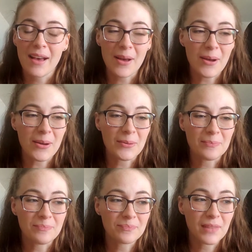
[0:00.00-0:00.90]

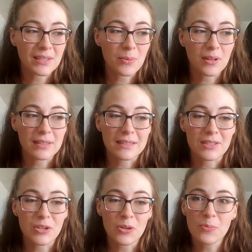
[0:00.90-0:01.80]
as well
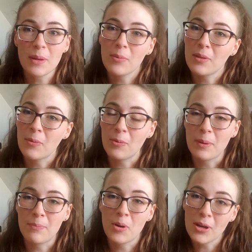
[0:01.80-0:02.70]
as new people that will
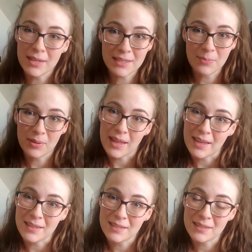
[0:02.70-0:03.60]
be put into
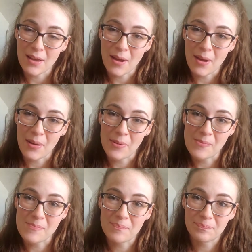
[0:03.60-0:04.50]
place,
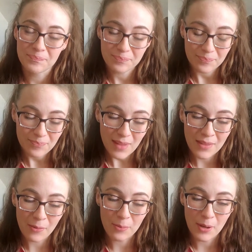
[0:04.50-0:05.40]

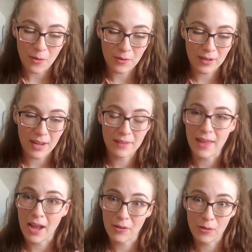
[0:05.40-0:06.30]
that will be over kind of
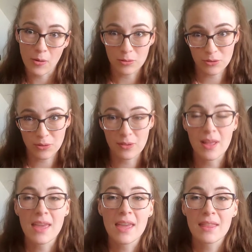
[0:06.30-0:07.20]
the agricultural
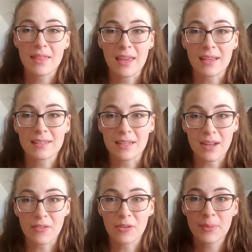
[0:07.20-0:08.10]
things in
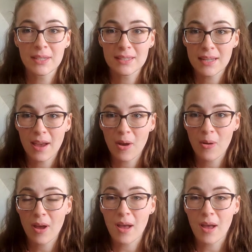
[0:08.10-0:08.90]
government now,